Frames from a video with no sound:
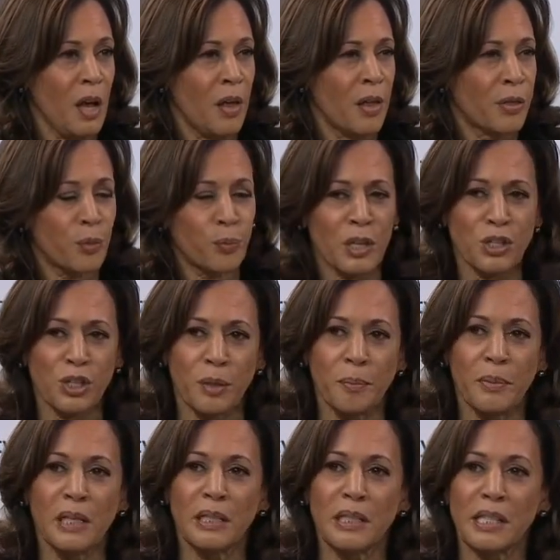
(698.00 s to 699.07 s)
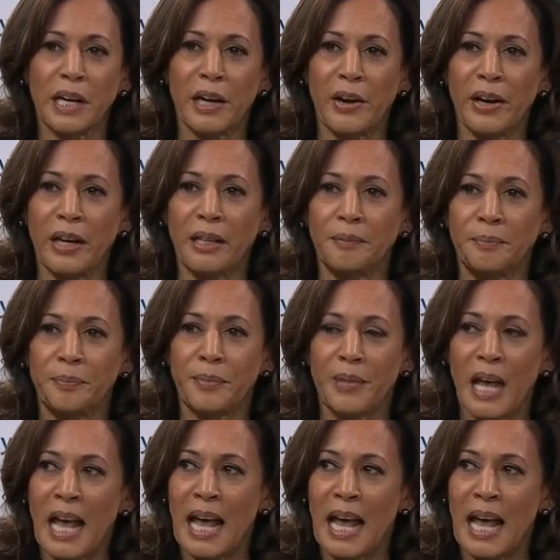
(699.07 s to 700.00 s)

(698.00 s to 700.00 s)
The Russian military